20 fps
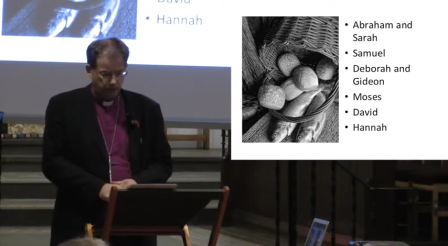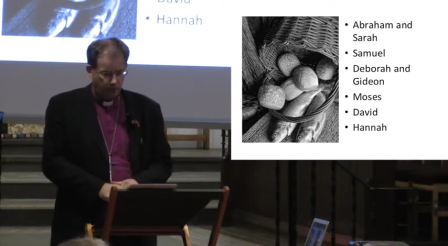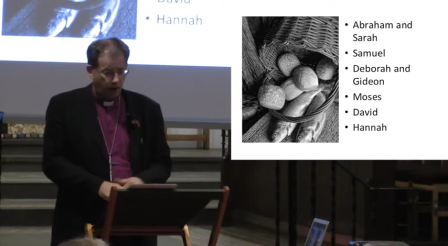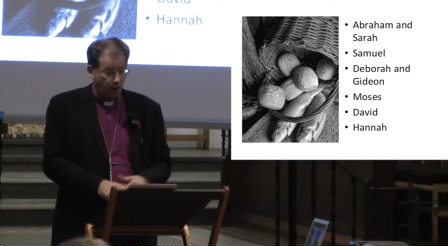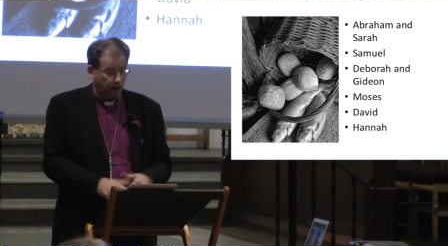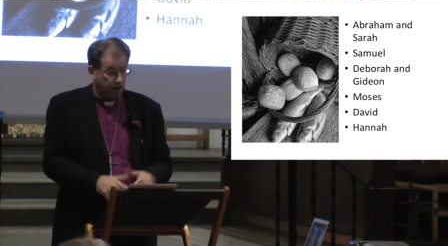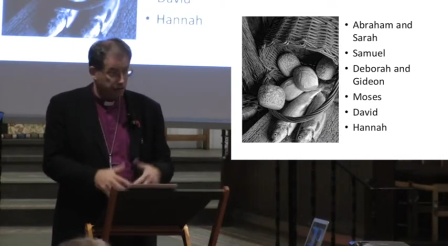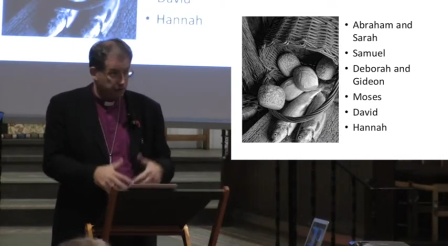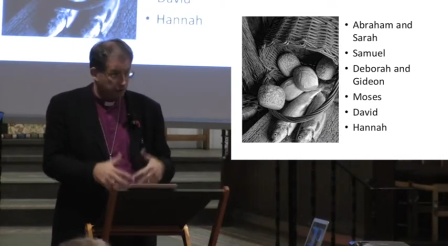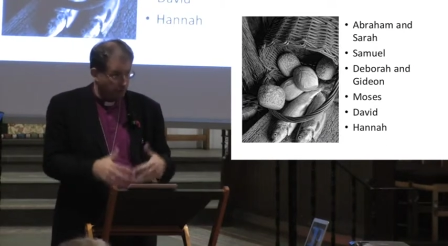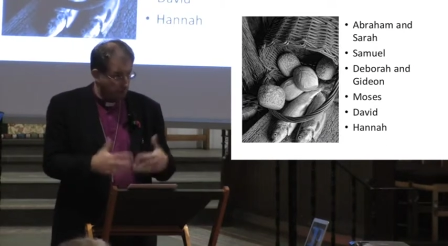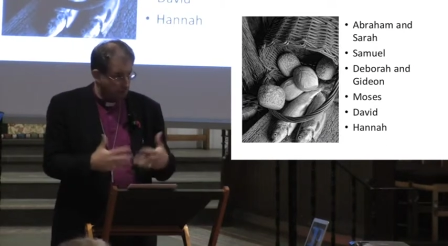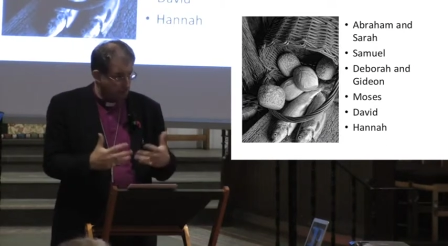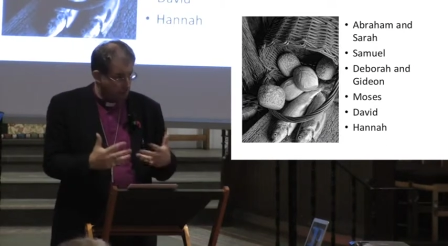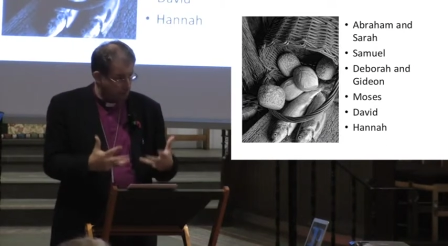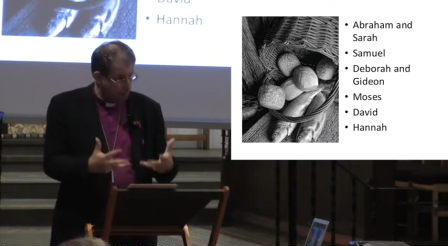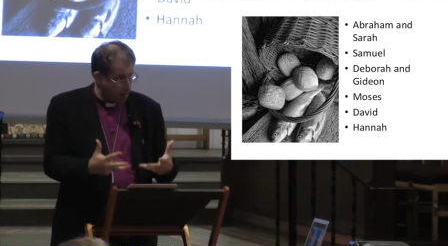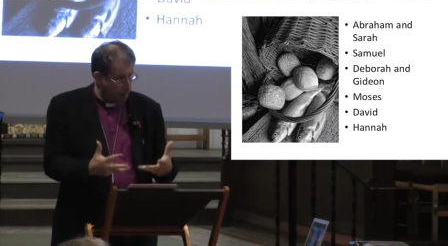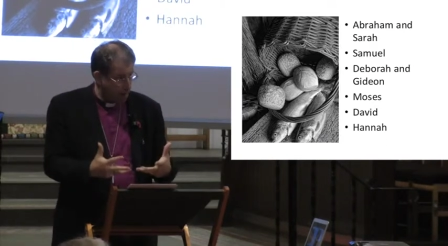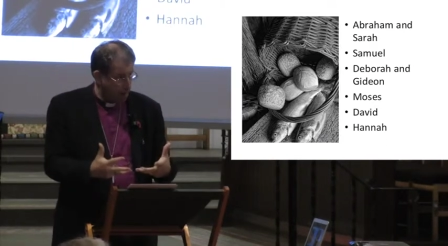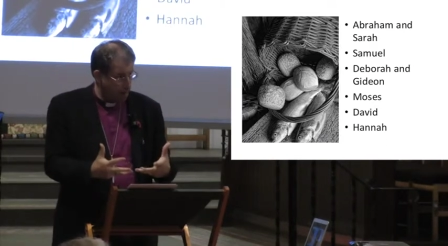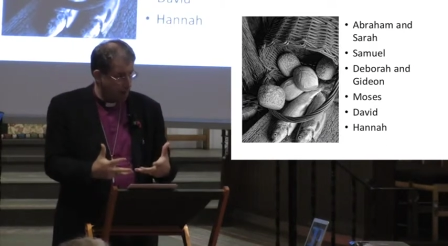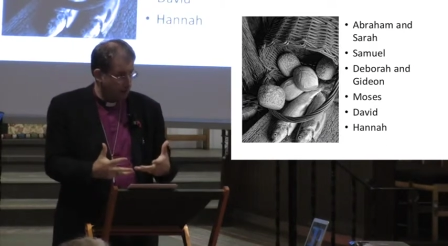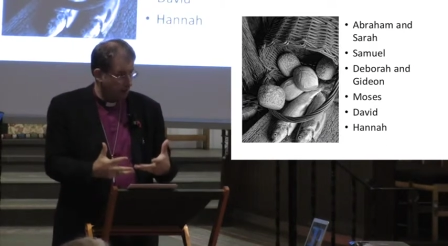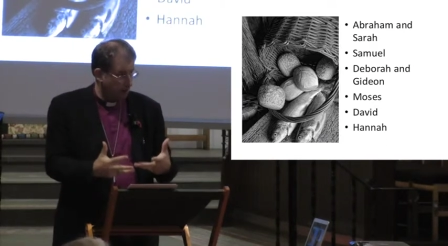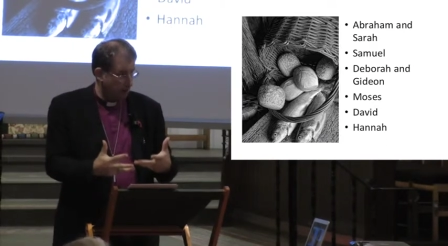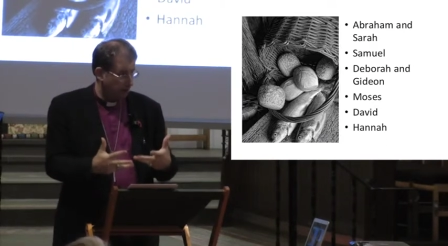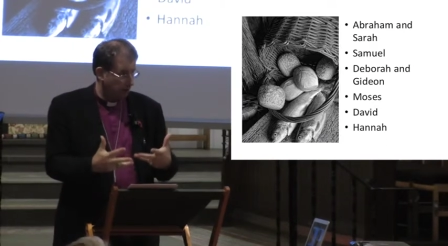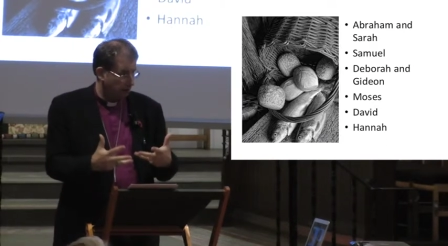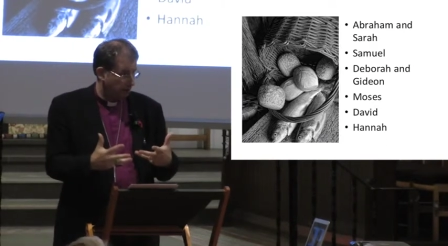God is an
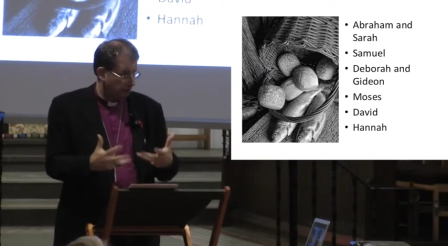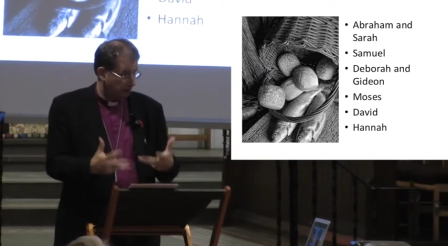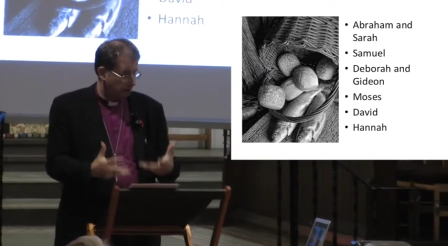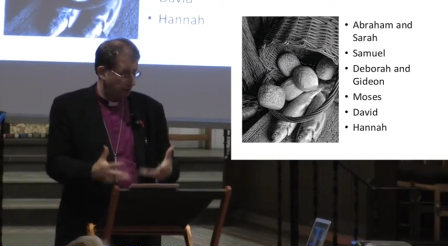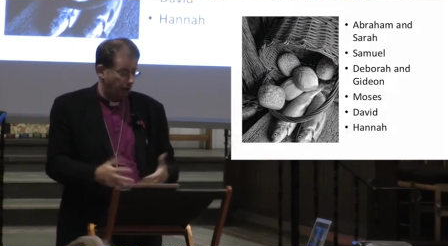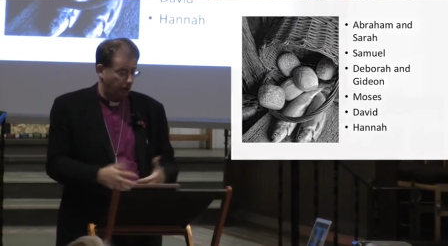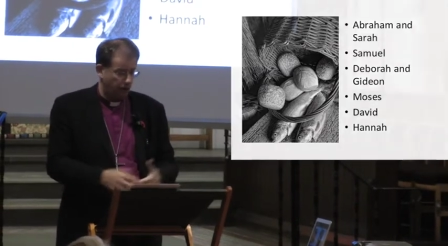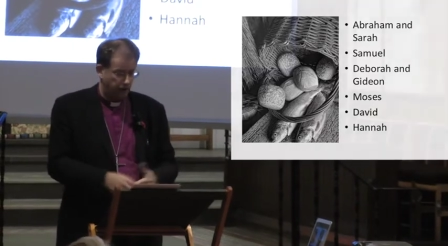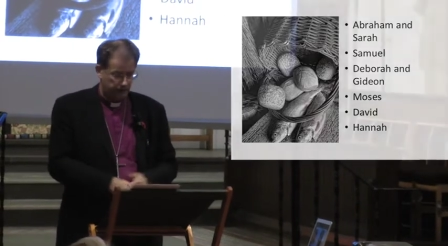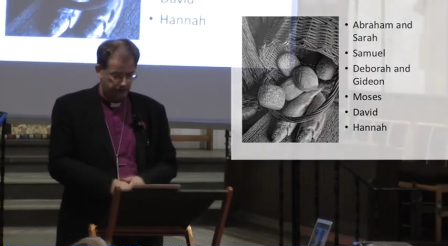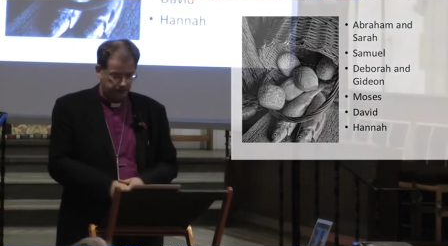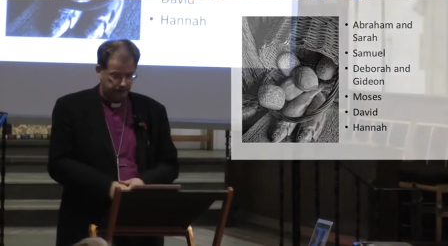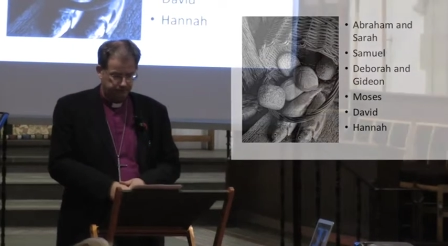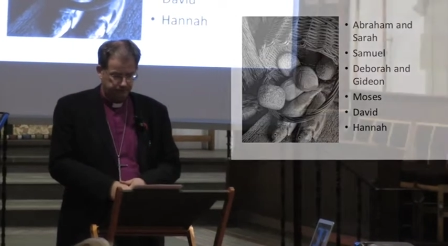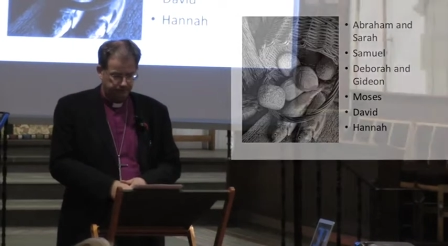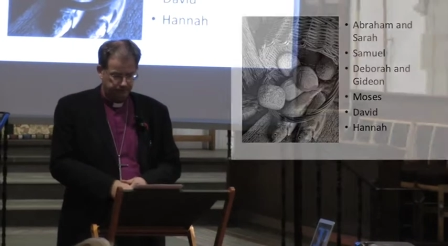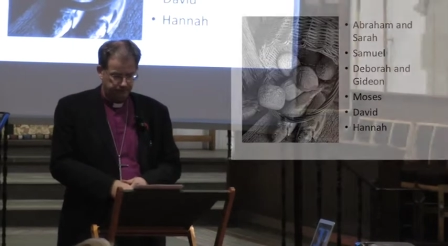amazing God.